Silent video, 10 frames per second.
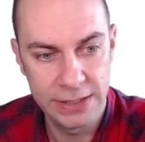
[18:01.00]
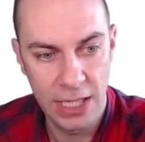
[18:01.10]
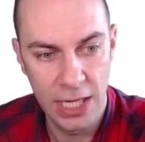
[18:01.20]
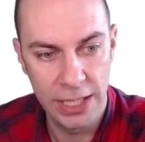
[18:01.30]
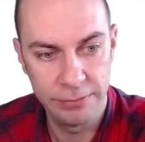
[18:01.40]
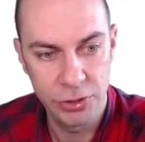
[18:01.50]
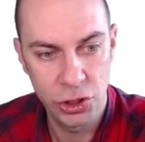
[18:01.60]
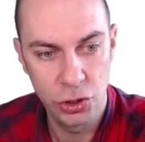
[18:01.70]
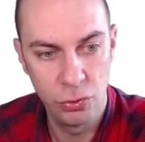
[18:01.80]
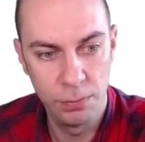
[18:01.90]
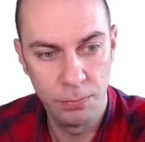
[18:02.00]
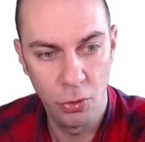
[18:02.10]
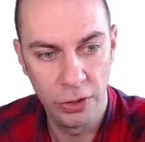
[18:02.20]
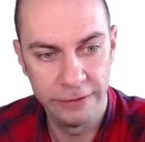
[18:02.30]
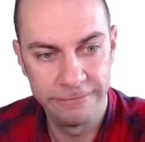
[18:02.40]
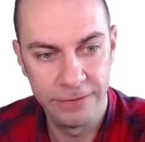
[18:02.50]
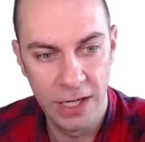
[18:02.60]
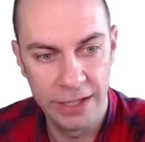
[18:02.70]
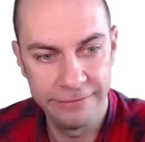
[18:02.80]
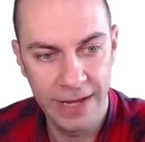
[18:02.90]
times
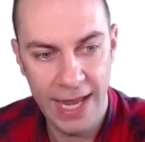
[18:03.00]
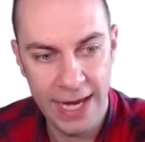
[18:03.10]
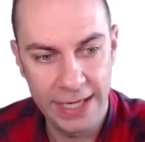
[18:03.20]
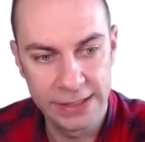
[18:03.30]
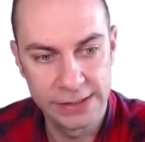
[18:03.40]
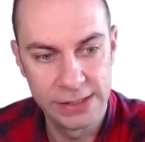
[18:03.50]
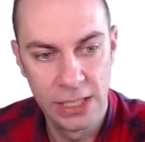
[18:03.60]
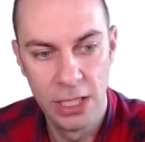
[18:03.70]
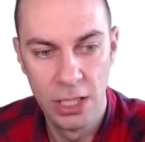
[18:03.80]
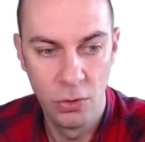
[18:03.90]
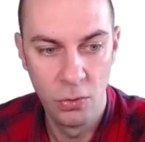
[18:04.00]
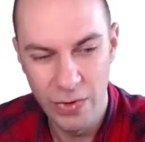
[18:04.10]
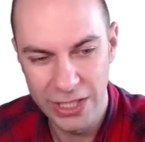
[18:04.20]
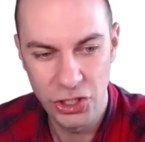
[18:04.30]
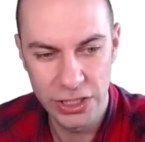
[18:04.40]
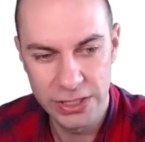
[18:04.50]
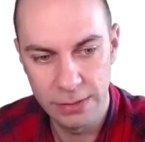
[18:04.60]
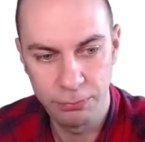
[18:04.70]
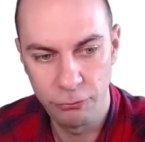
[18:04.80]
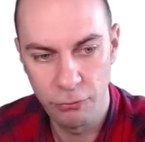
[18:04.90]
2.5x, which is
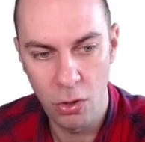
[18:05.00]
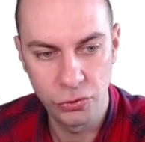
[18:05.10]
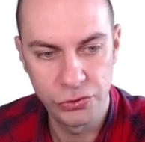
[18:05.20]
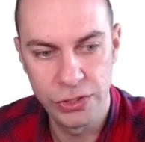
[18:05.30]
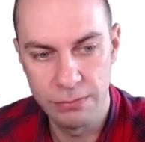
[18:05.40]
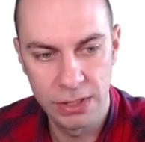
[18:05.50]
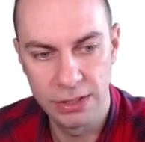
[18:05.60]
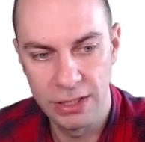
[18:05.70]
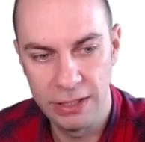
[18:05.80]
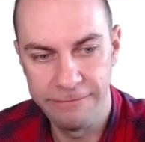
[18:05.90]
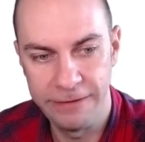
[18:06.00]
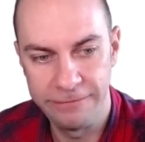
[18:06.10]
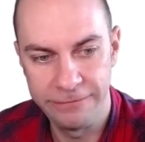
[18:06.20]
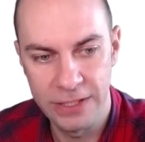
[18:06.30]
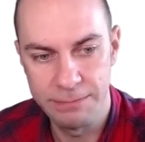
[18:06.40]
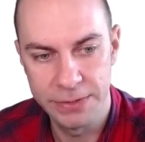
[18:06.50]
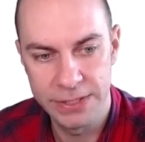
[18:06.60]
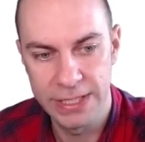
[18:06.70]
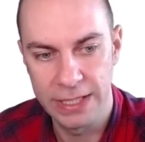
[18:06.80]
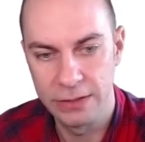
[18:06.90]
approximately
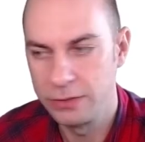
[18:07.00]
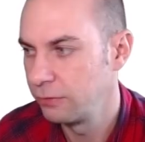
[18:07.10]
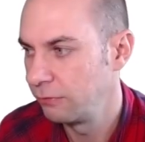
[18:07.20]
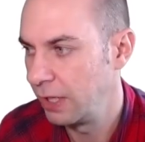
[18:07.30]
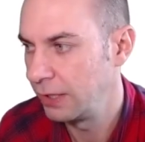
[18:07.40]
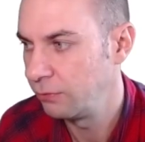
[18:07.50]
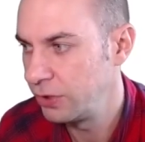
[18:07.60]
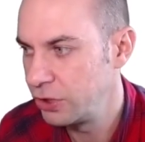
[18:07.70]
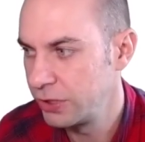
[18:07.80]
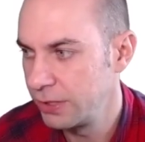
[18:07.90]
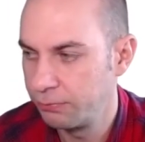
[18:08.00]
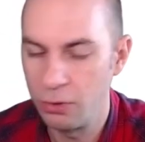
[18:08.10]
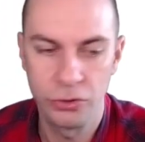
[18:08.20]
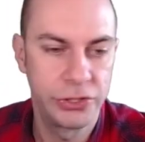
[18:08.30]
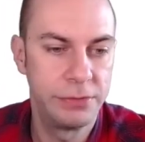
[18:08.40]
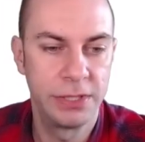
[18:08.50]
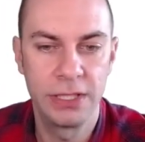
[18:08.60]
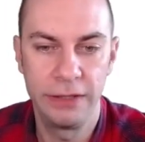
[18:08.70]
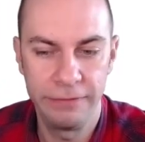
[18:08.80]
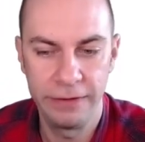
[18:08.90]
50%, right? Which is
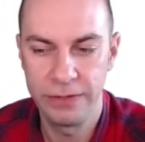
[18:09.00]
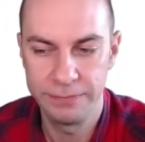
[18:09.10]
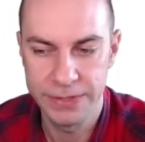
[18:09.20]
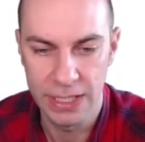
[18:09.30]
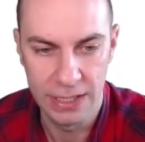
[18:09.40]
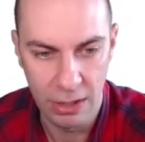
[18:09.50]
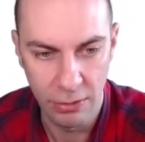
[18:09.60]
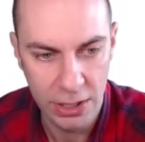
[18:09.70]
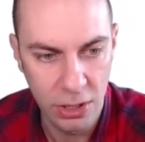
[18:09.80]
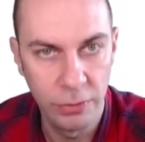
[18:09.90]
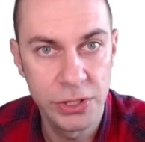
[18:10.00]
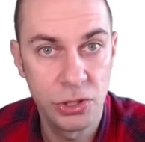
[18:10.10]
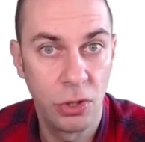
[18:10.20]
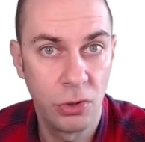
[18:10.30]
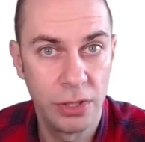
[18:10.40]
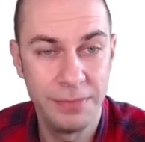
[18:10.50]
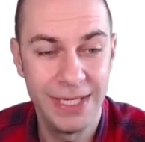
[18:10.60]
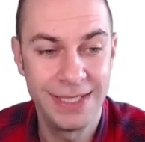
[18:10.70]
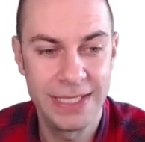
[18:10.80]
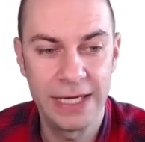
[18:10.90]
approximately 50%. Now, I know it's not going to be
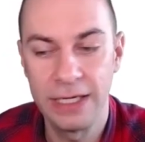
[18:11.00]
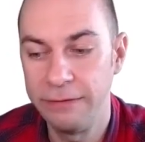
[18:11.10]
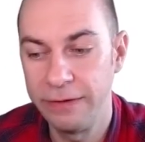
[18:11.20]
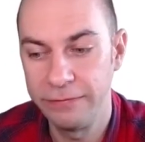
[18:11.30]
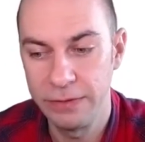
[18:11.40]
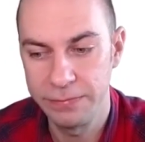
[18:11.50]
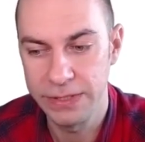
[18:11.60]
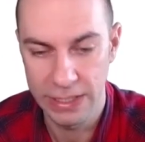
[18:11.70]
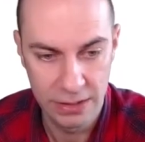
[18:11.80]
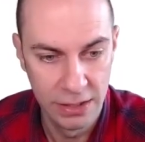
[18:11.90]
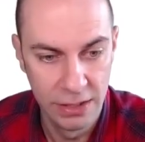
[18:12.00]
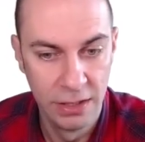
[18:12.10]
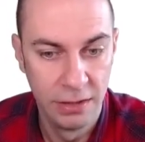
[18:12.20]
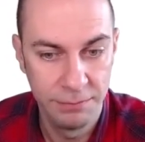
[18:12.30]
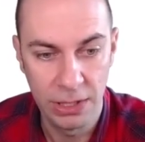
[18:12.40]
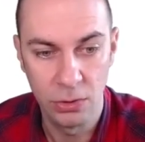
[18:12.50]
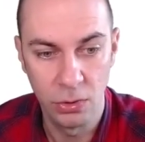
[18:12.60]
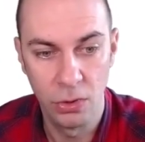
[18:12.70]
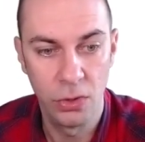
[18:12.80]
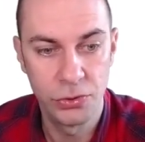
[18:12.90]
exactly 50%
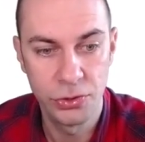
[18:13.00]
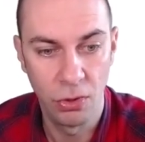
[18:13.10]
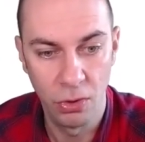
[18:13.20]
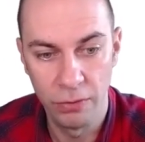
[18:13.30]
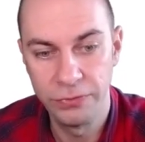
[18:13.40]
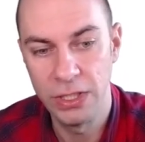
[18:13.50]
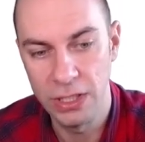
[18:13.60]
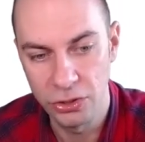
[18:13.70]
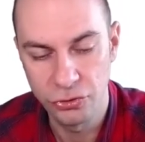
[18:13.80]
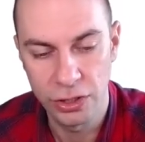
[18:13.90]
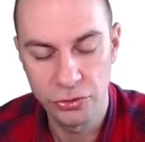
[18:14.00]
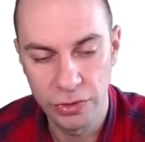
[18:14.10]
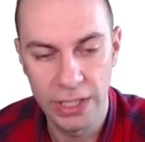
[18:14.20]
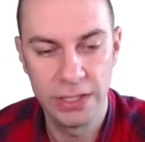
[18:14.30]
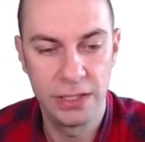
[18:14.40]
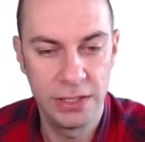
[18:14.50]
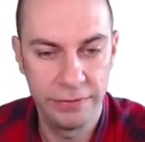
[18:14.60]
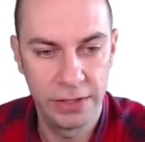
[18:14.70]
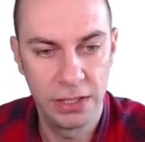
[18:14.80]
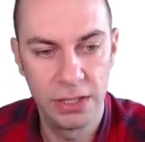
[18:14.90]
because of the interest rate, the
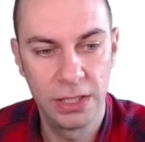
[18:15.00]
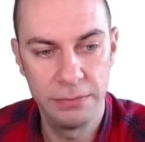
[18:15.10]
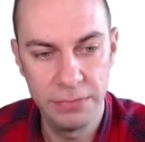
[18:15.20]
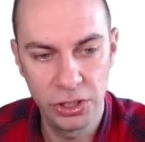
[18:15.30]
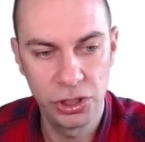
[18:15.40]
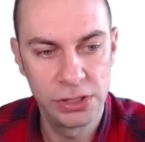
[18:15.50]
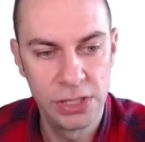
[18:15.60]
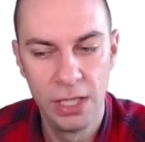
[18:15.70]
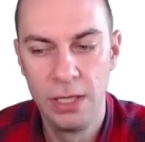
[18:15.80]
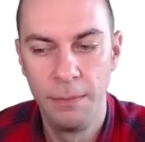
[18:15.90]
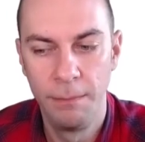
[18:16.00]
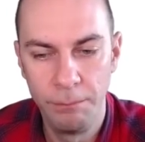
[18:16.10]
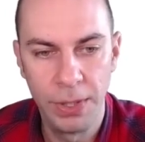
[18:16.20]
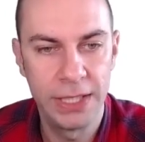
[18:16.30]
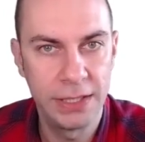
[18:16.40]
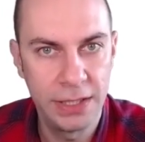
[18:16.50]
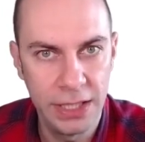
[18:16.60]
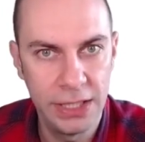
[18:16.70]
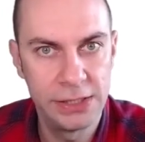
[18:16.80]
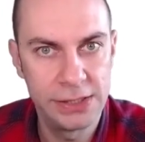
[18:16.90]
dividend, the commissions, but at
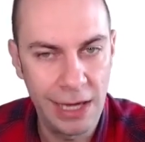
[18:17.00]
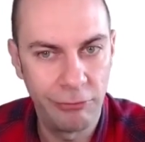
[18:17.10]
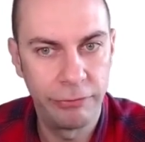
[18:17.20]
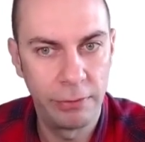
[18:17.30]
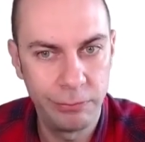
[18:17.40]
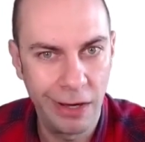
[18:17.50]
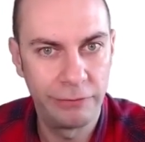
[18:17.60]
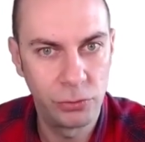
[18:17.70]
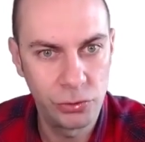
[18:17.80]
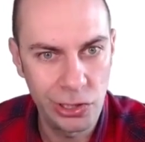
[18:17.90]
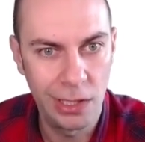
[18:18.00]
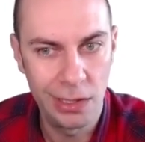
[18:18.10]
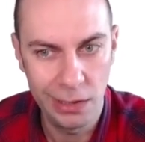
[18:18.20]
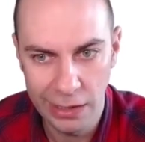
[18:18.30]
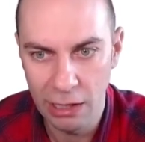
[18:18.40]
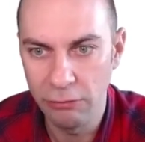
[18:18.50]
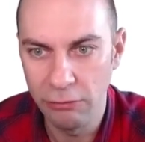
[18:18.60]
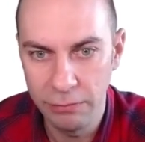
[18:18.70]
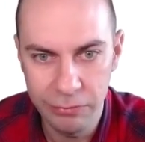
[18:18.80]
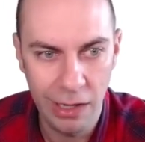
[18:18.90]
least Alpha Bravo Charlie,
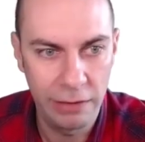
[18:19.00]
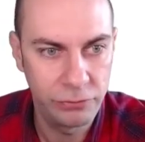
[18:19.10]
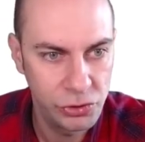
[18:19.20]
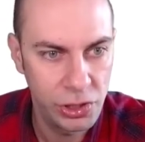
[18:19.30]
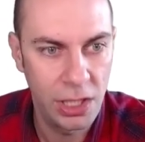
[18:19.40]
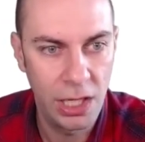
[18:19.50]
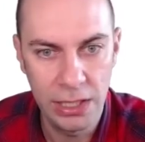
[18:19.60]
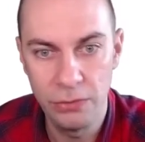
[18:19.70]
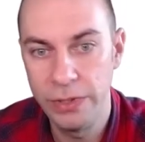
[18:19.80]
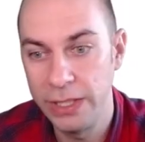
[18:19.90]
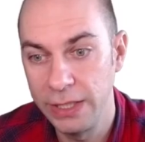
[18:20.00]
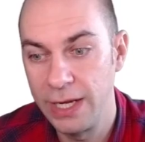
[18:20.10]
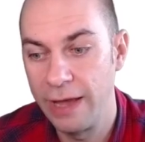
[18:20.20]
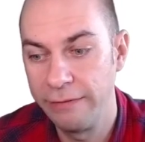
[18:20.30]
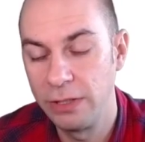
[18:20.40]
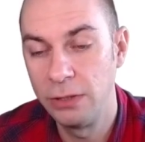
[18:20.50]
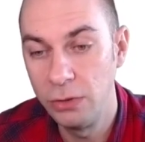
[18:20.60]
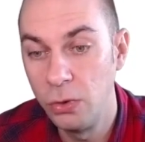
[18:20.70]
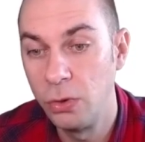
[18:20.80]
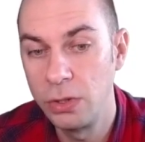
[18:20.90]
we can have a
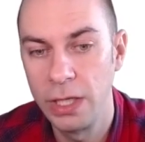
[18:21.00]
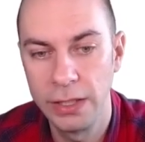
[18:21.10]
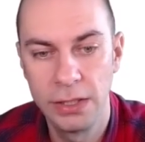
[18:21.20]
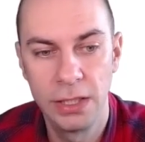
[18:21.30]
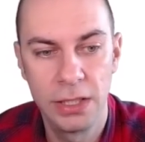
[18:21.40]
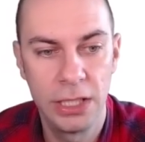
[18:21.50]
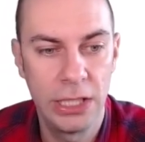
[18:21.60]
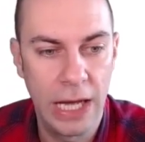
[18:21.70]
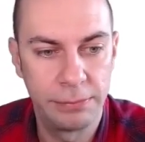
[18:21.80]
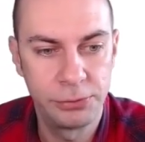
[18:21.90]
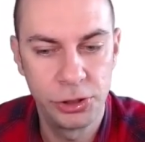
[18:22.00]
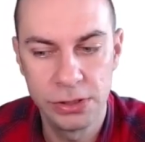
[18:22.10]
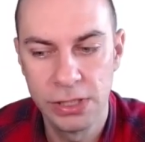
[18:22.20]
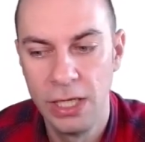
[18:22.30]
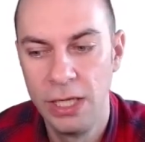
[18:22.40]
look at the 3 options